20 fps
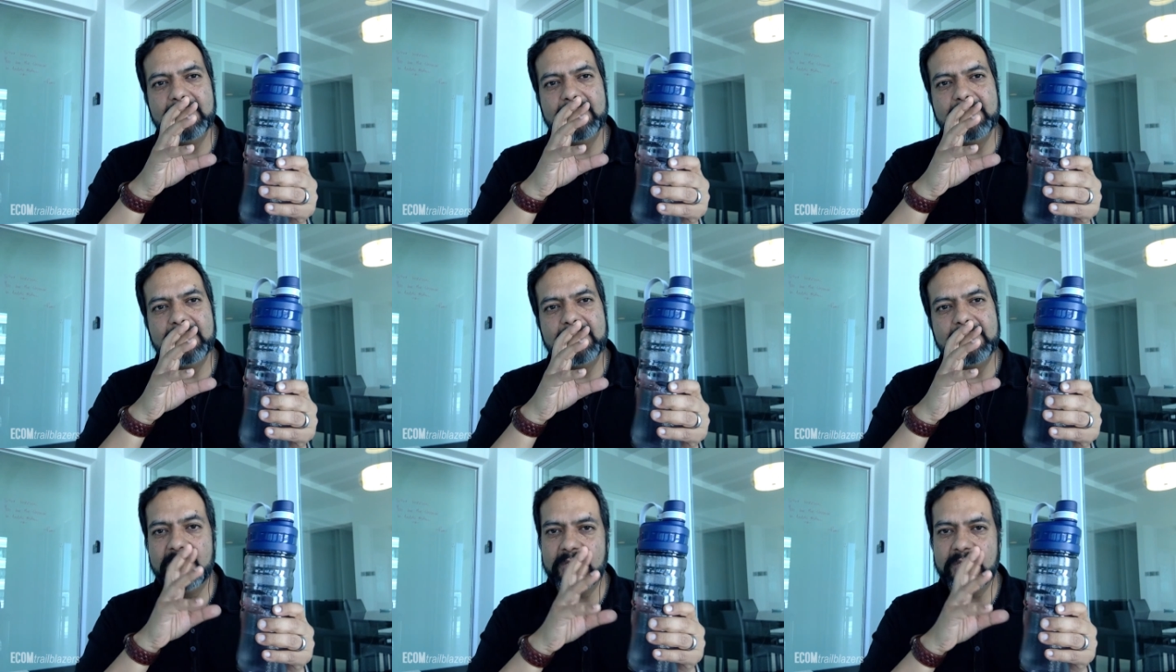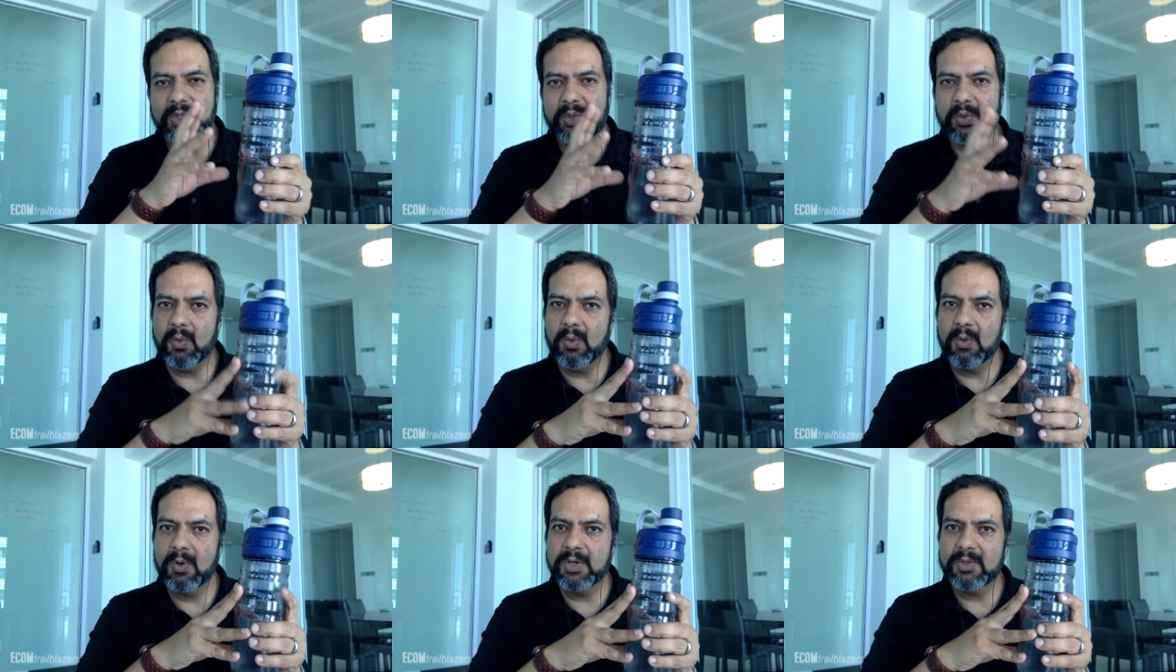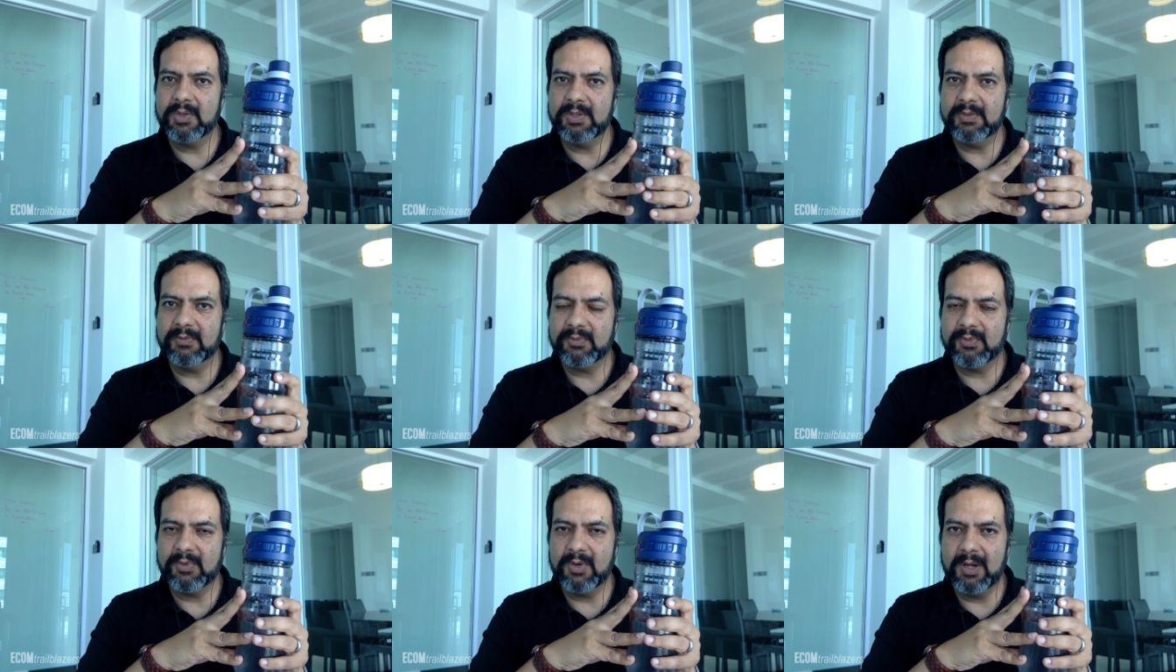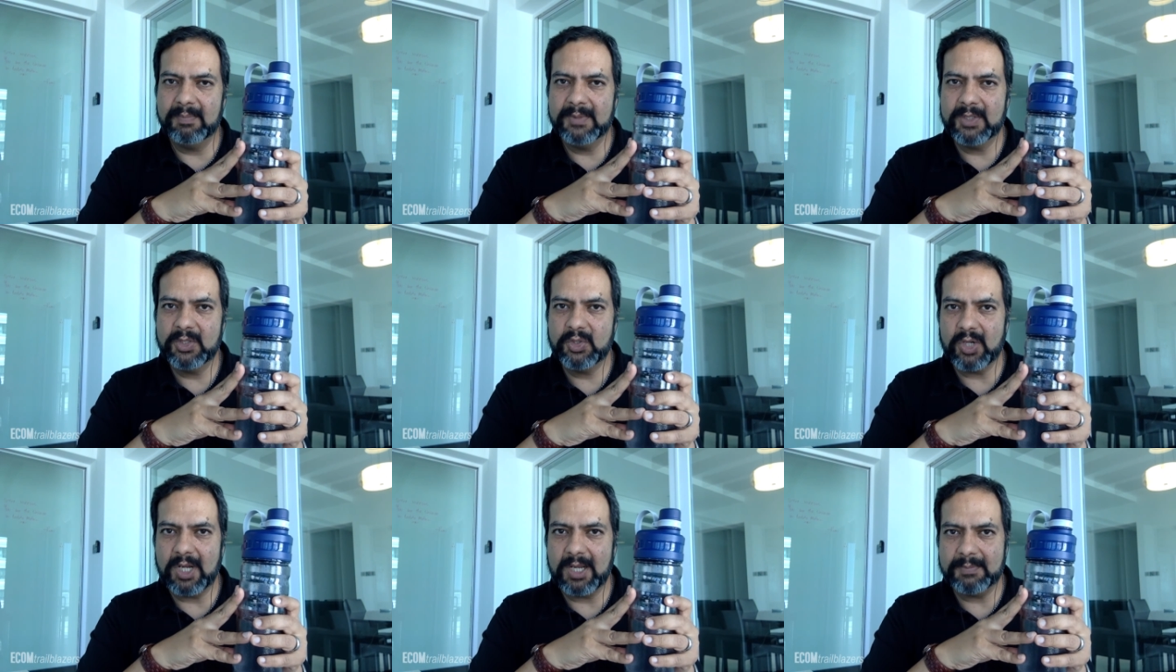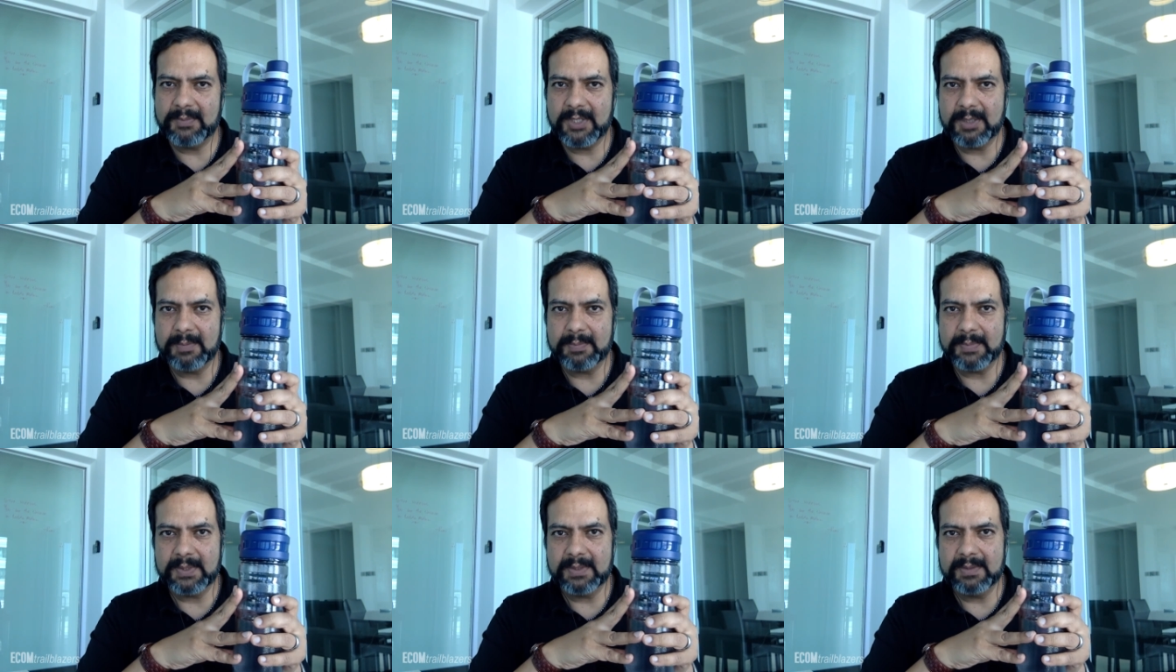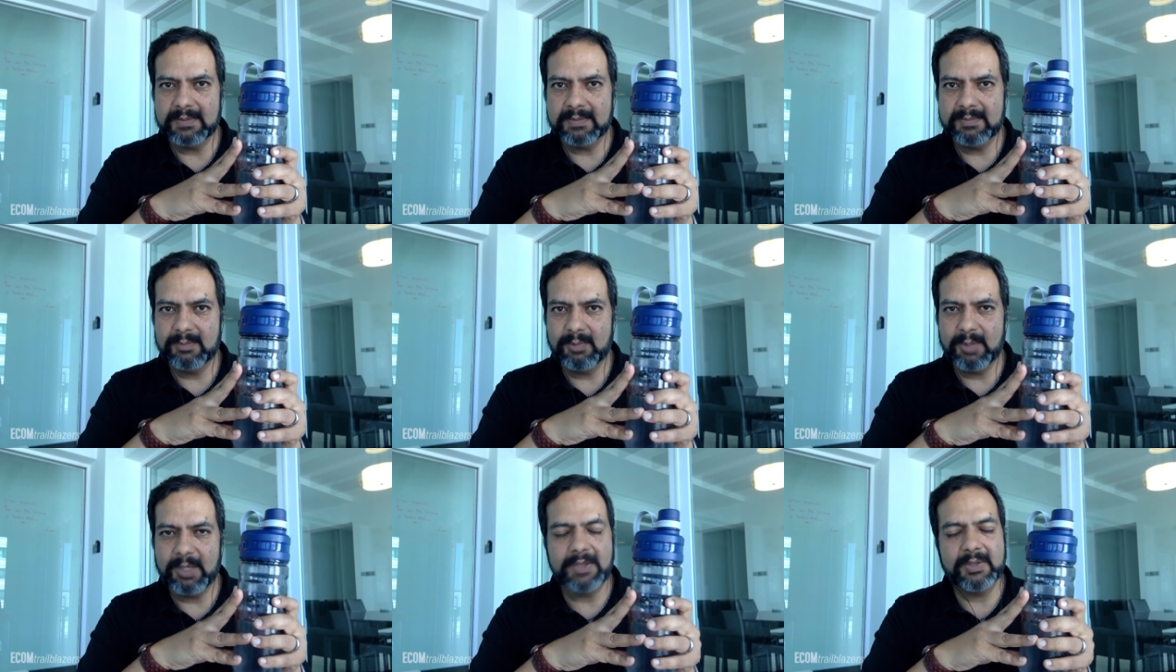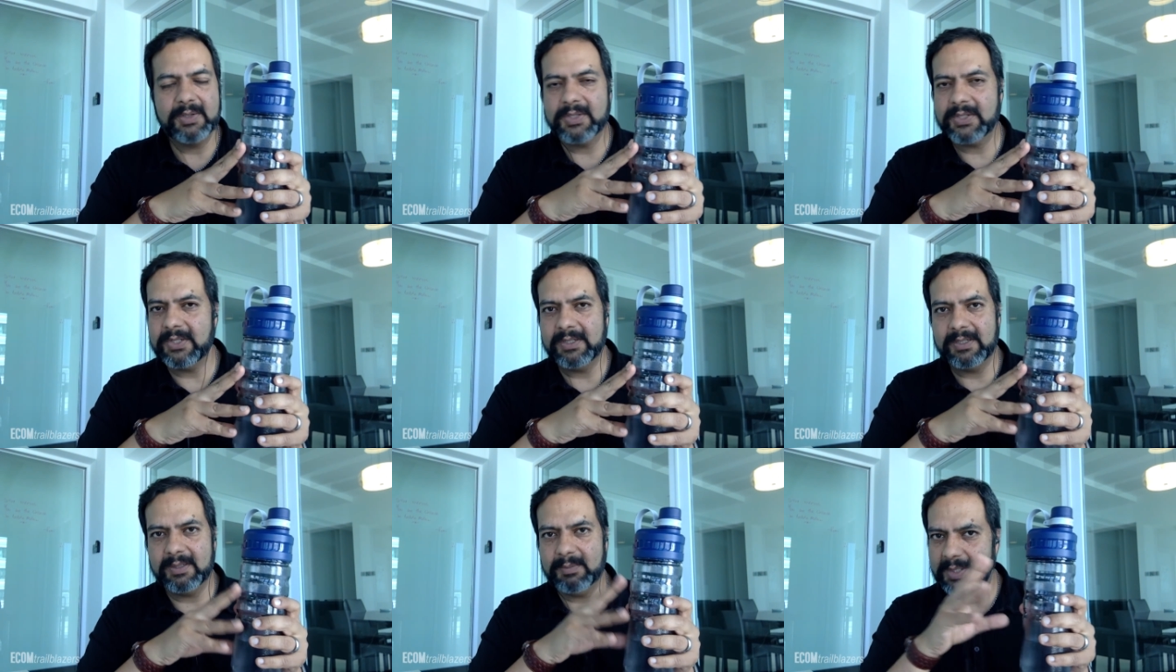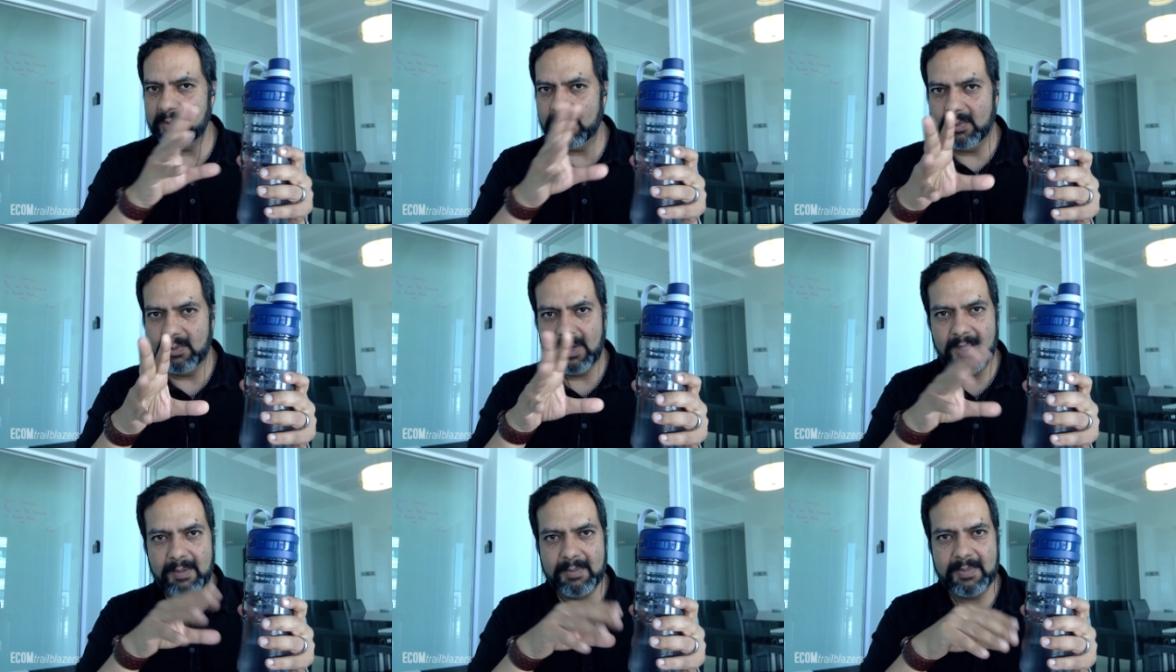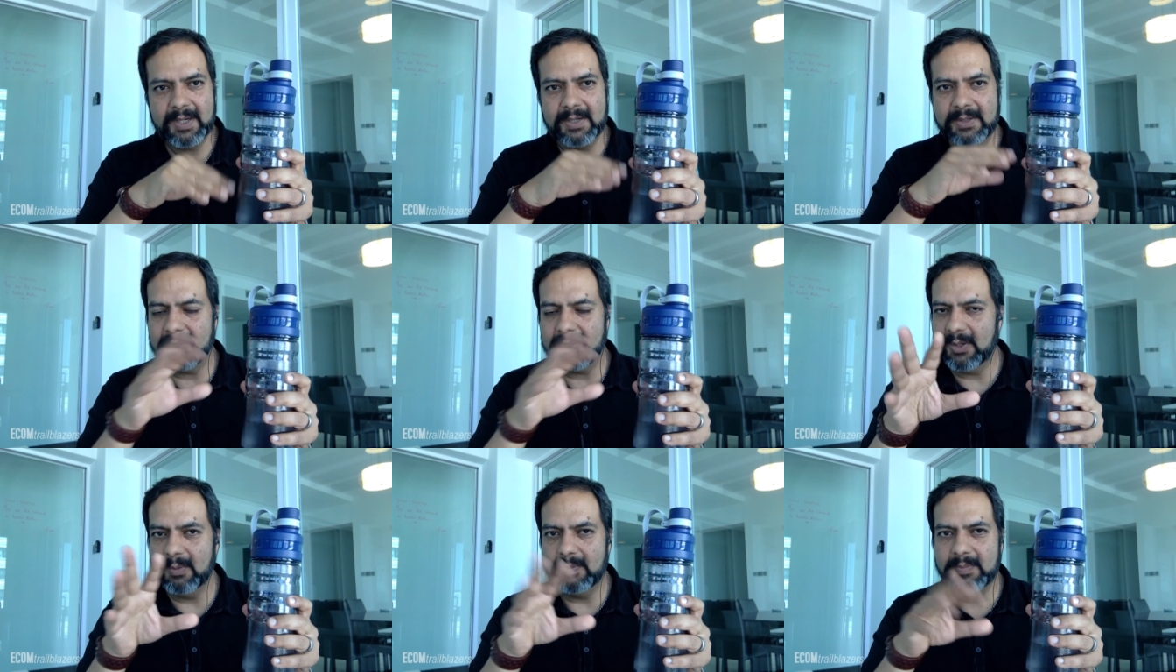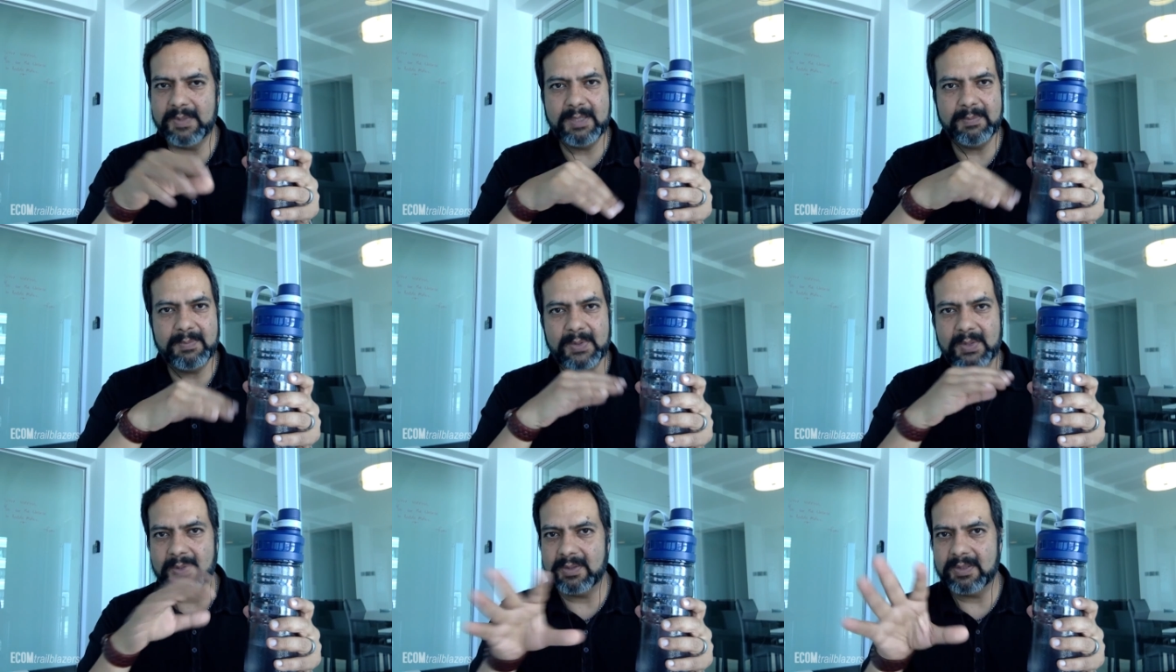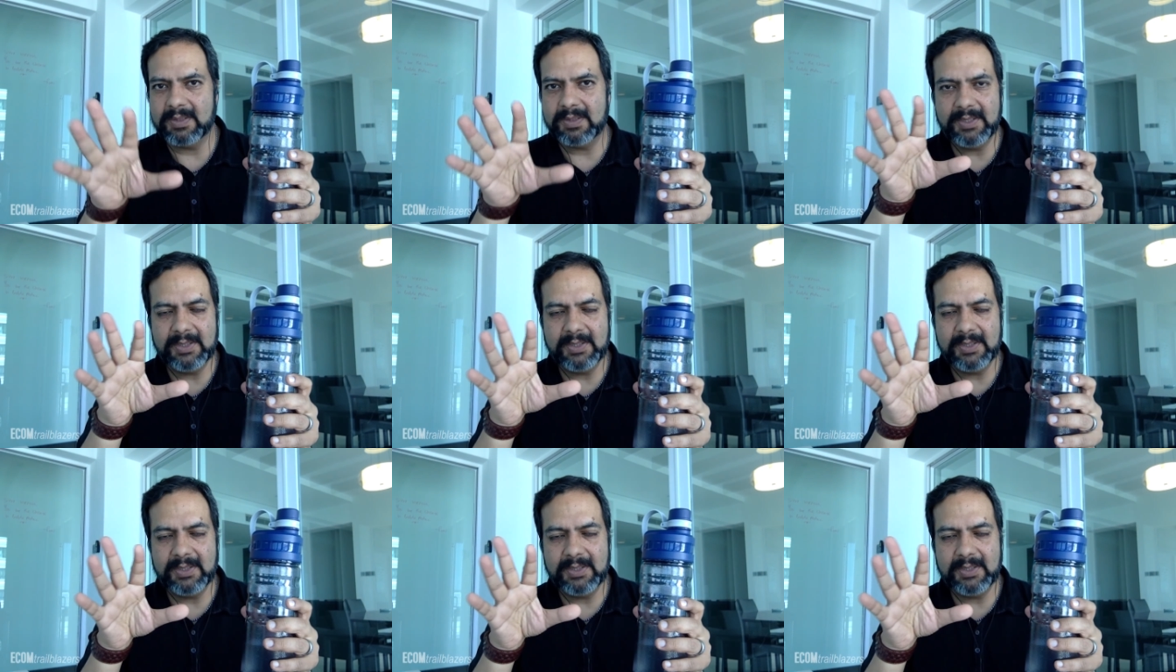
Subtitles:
you need to order it from the dropshipper, whether it's going to be Walmart or Home Depot or